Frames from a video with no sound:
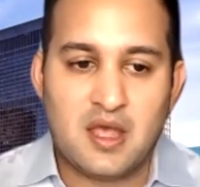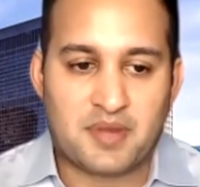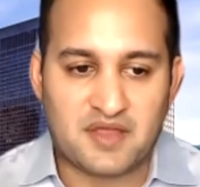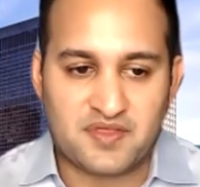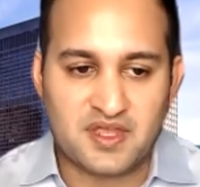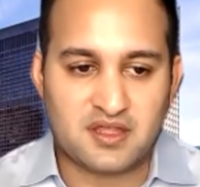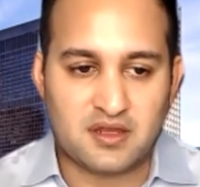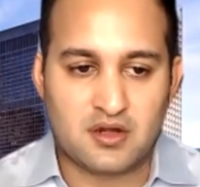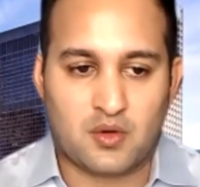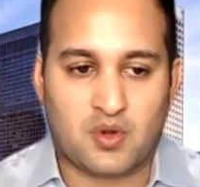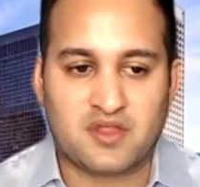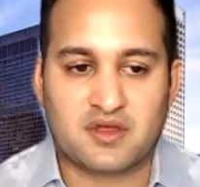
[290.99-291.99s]
But I think,
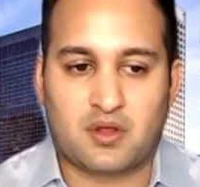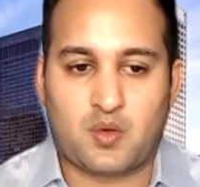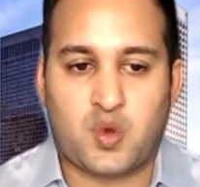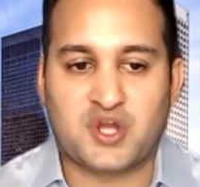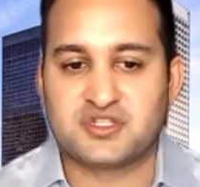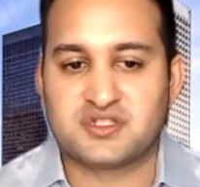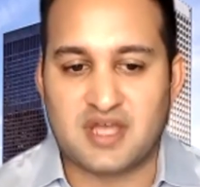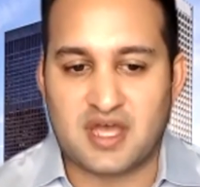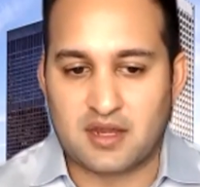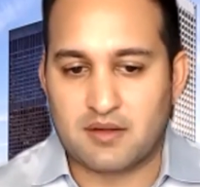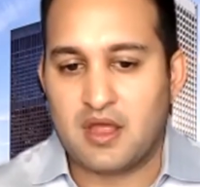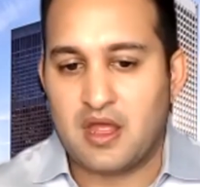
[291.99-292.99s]
one of the questions
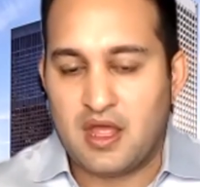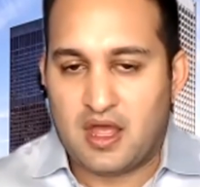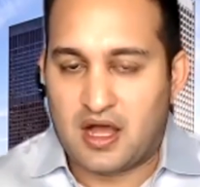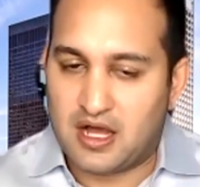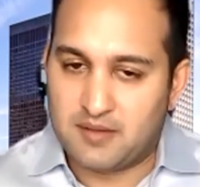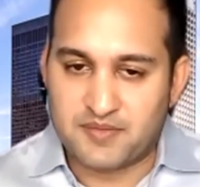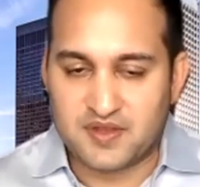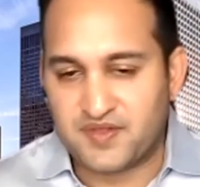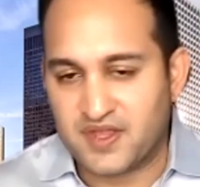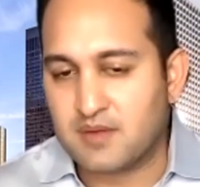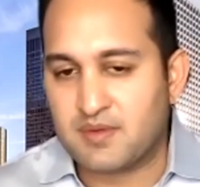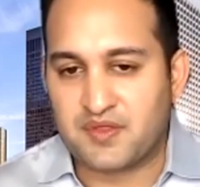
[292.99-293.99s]
that, in
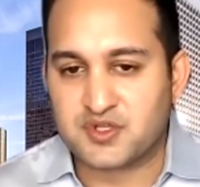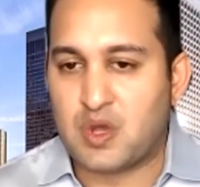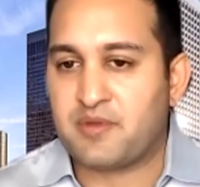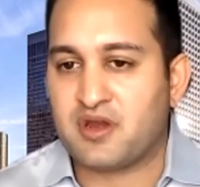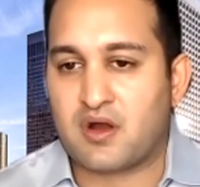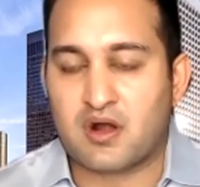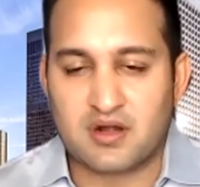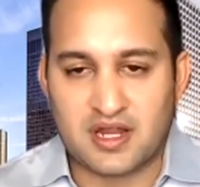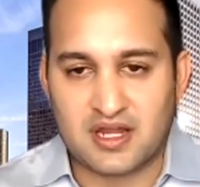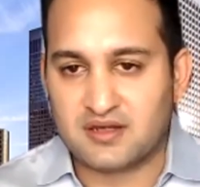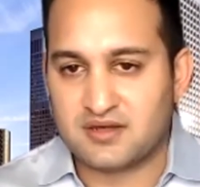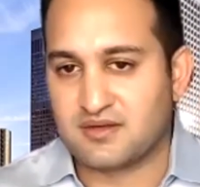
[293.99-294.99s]
thinking about this webinar,
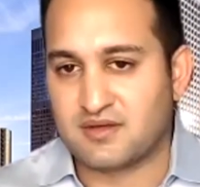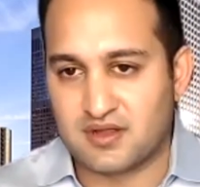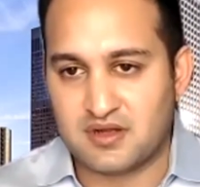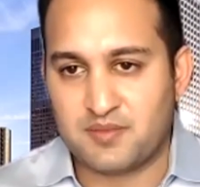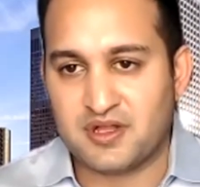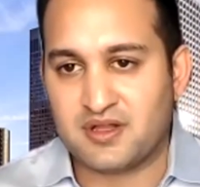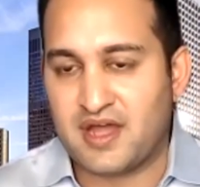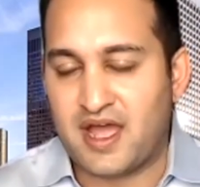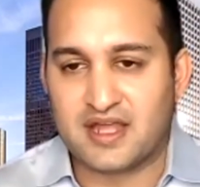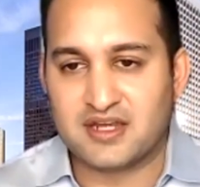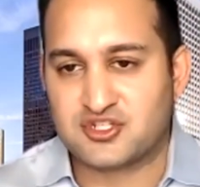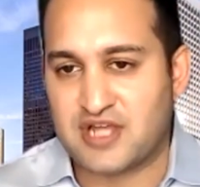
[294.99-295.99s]
and Nabil and I
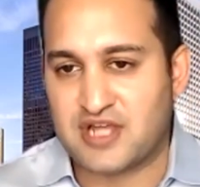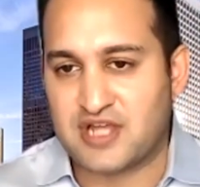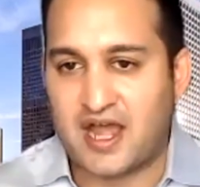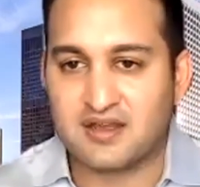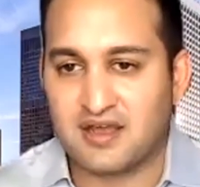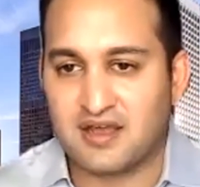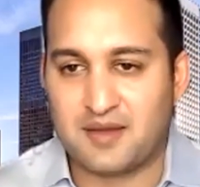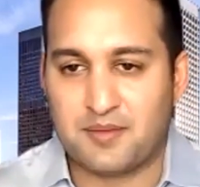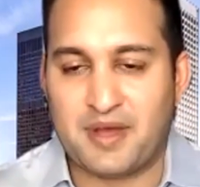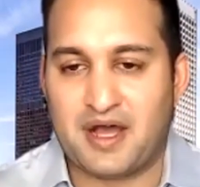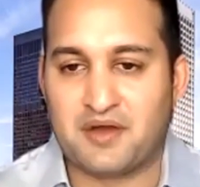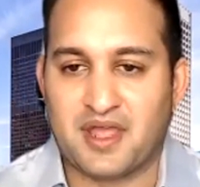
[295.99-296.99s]
had chatted
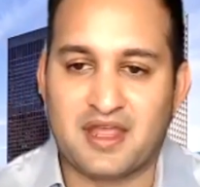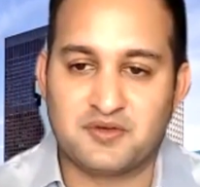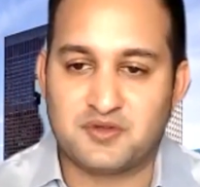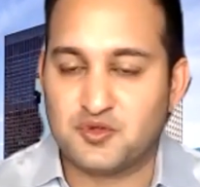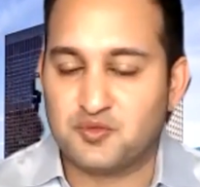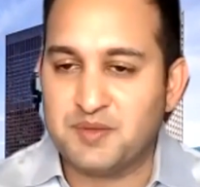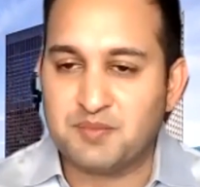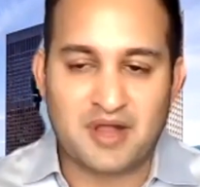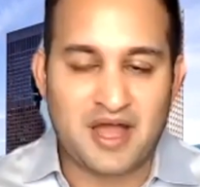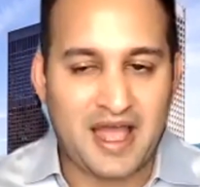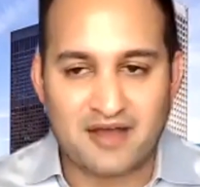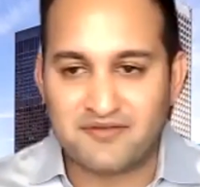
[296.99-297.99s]
about, hey, do people
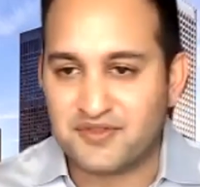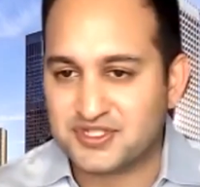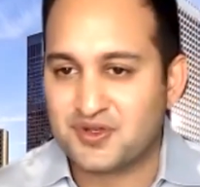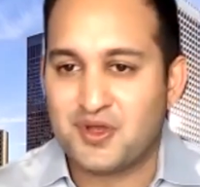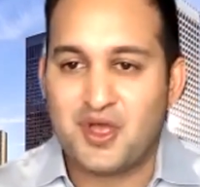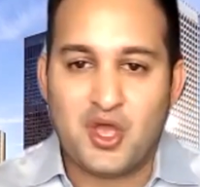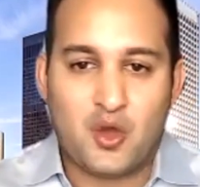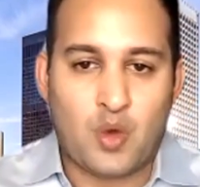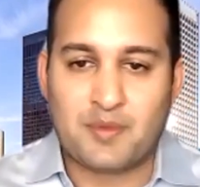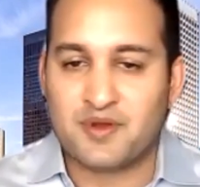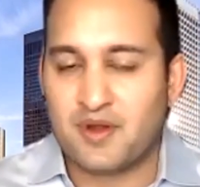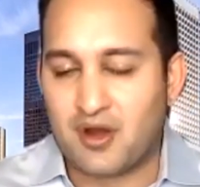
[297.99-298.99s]
have this
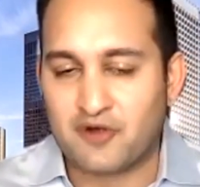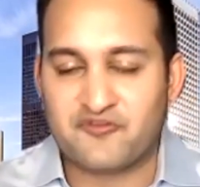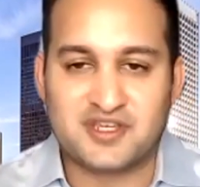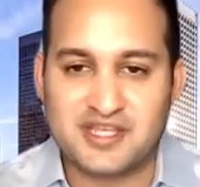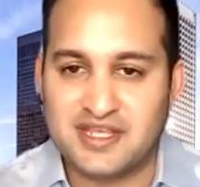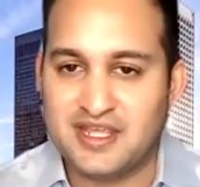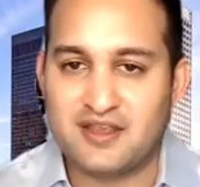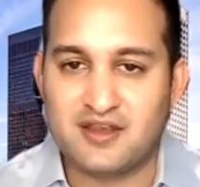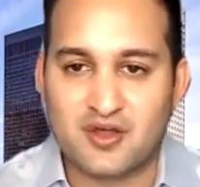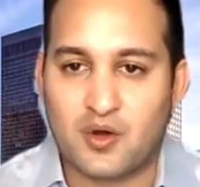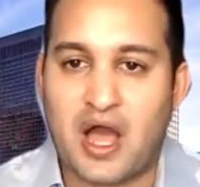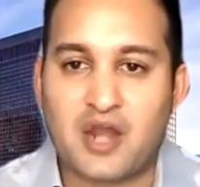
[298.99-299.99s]
webinar fatigue?
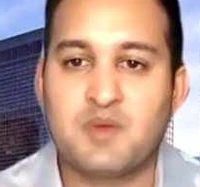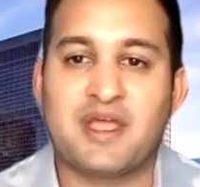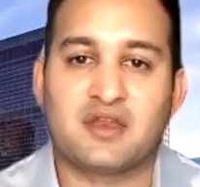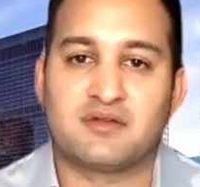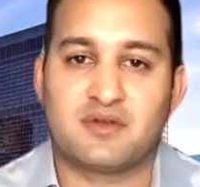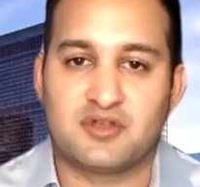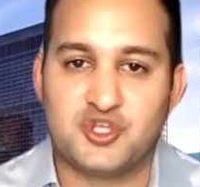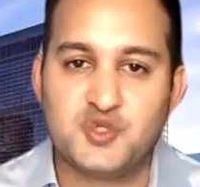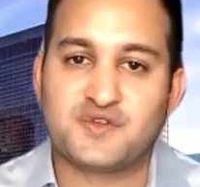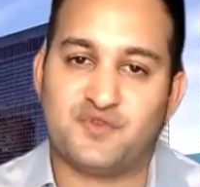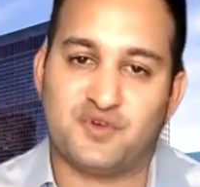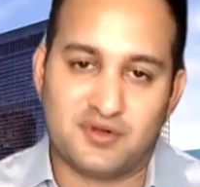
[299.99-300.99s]
How do we make it
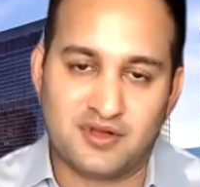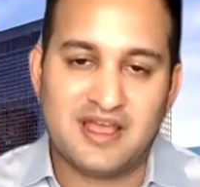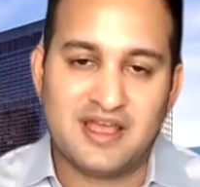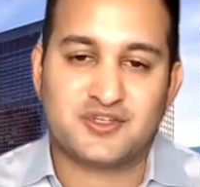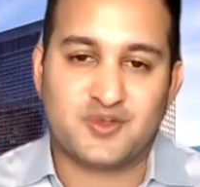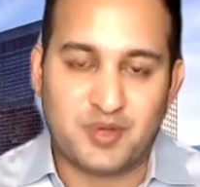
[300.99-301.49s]
useful to